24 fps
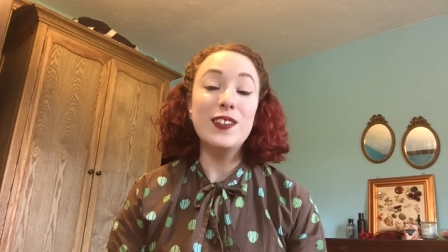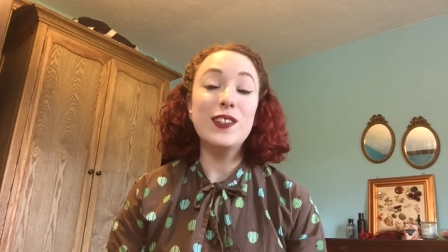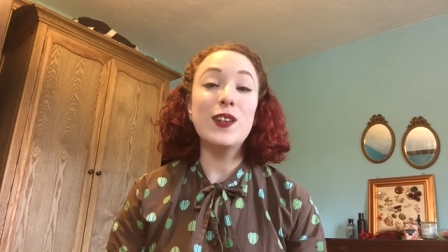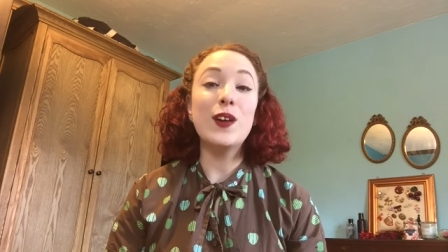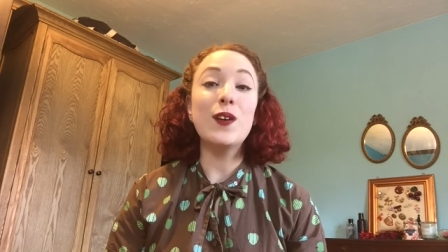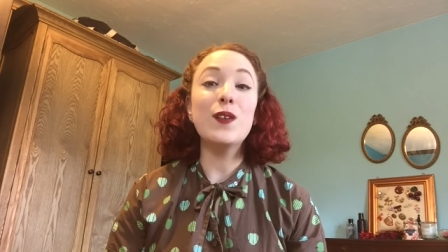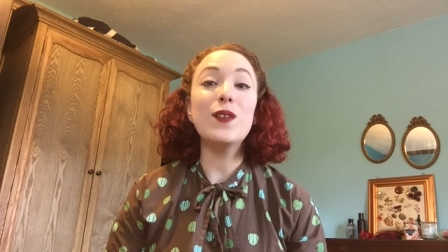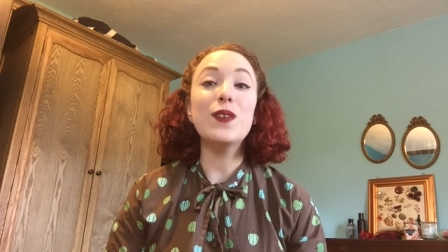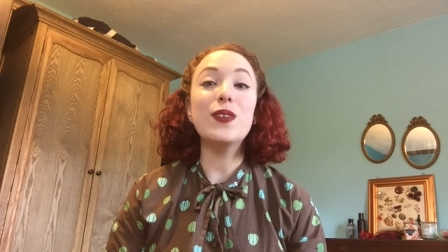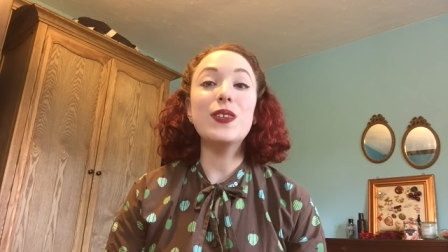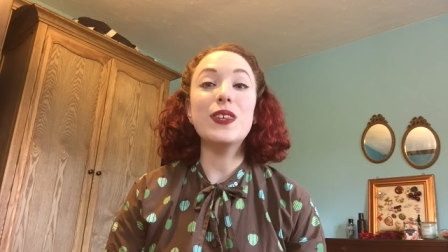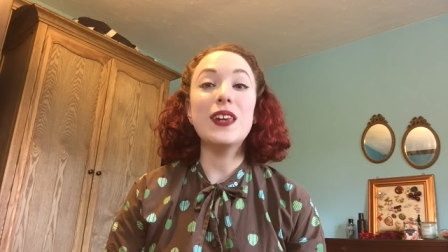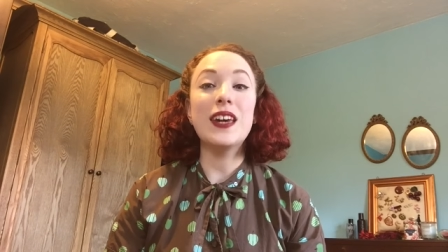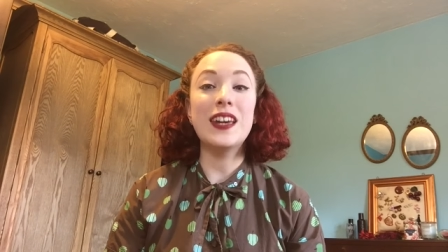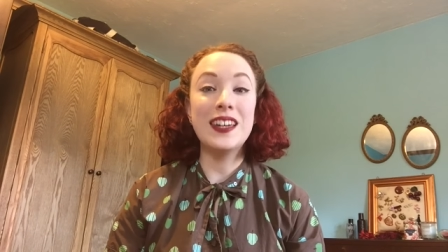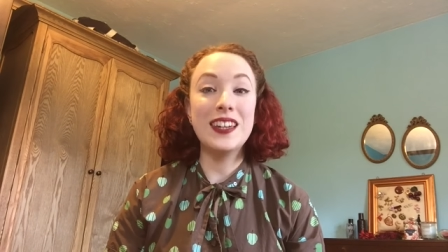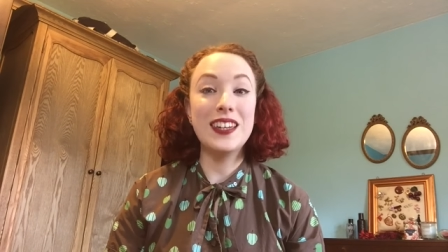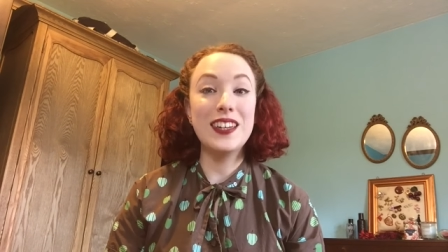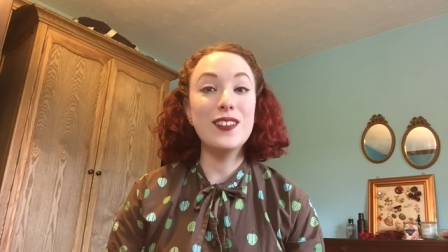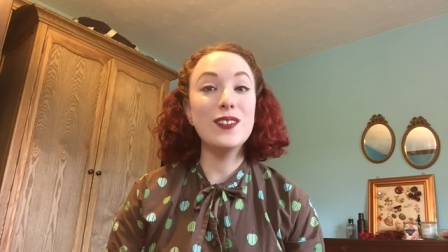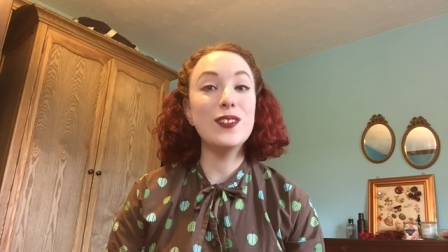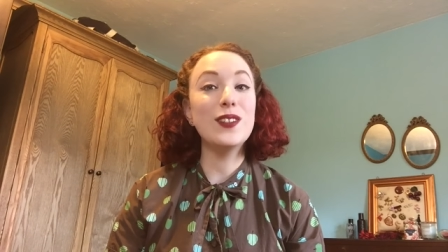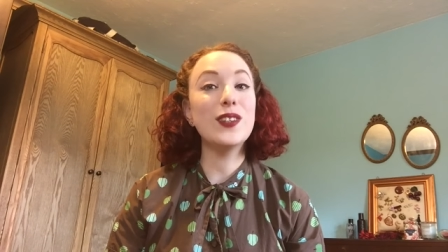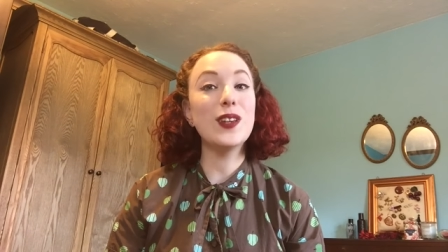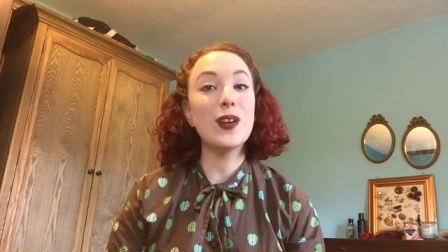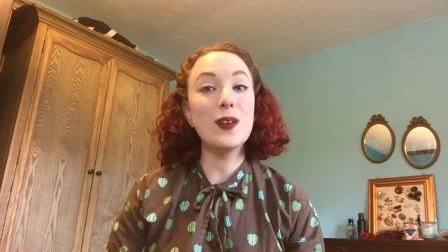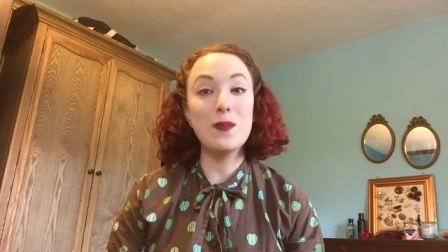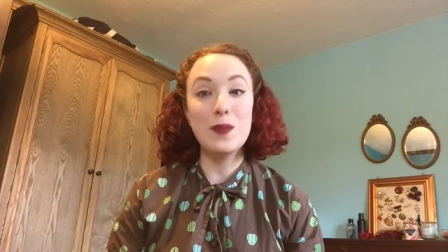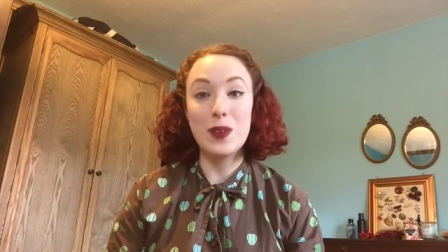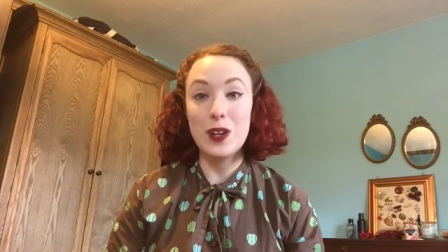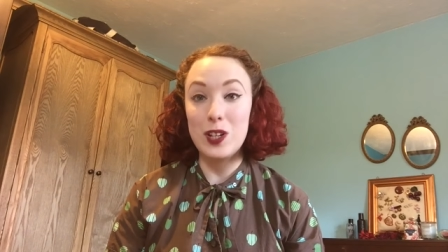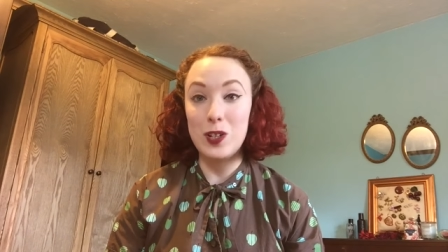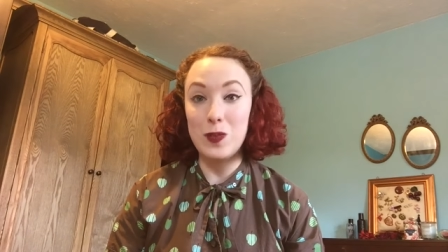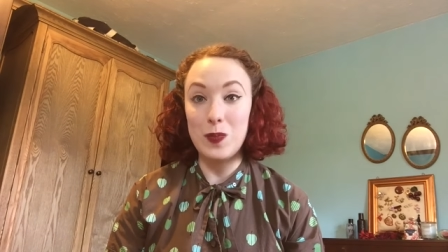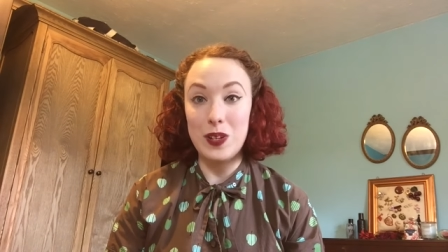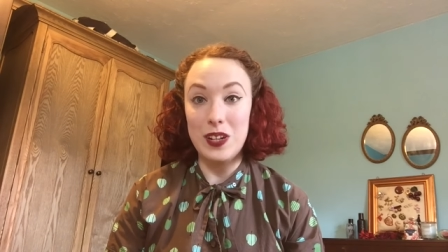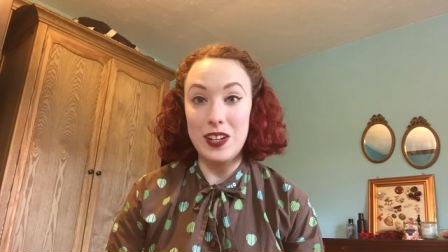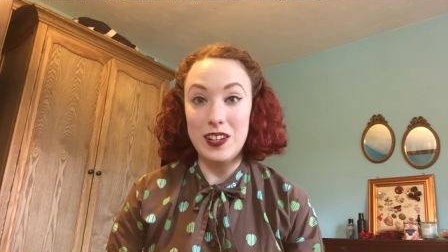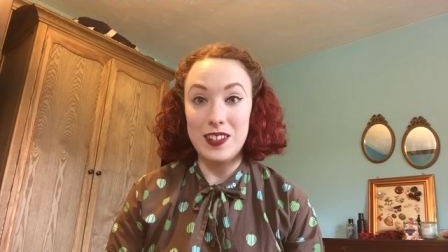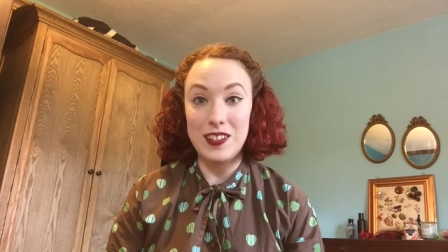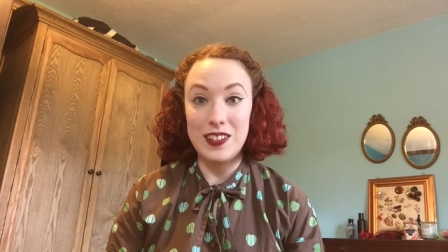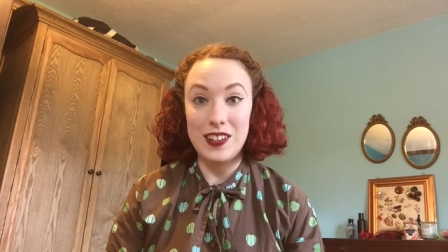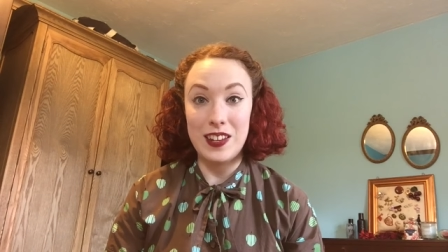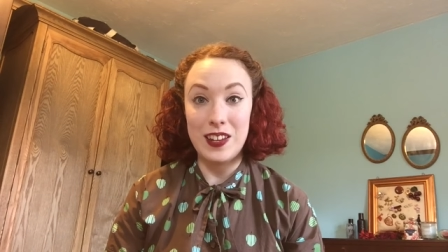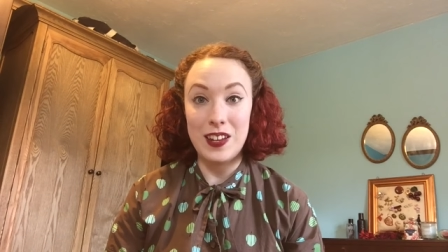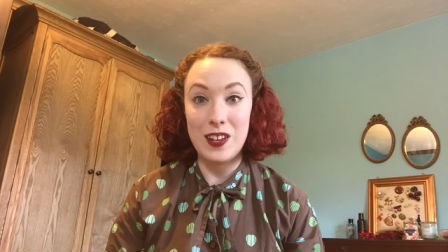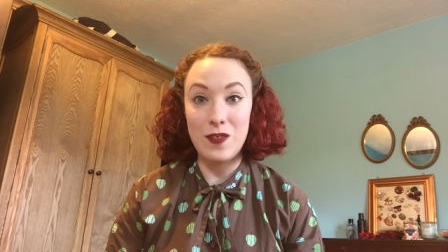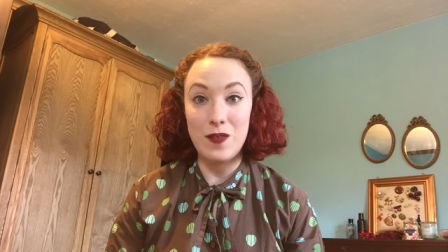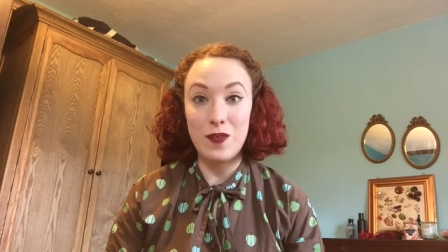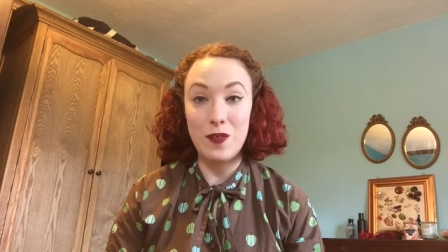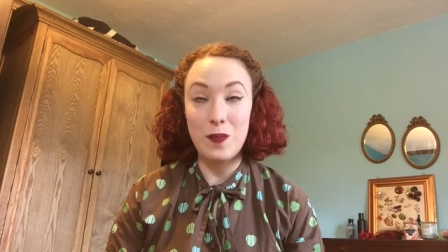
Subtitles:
So thank you so much, Melissa,